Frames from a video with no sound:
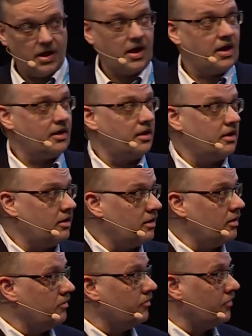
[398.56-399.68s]
And
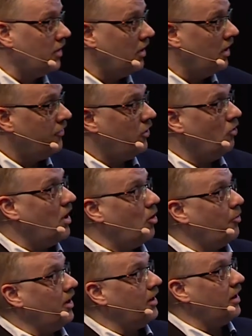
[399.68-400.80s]
if you are a
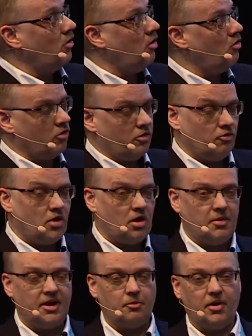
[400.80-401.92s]
building owner, you have
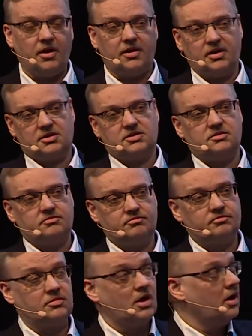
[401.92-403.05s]
many buildings.
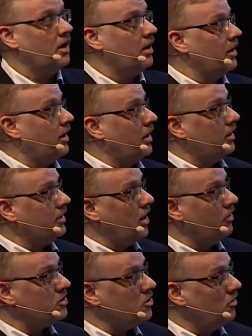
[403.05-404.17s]
There
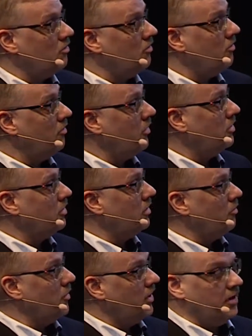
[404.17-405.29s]
is
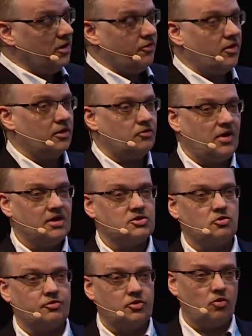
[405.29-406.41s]
many different ways
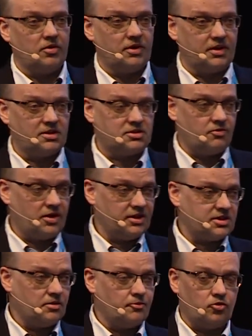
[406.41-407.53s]
of doing this very
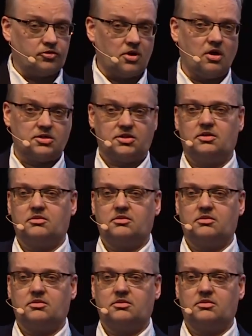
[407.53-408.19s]
simple task.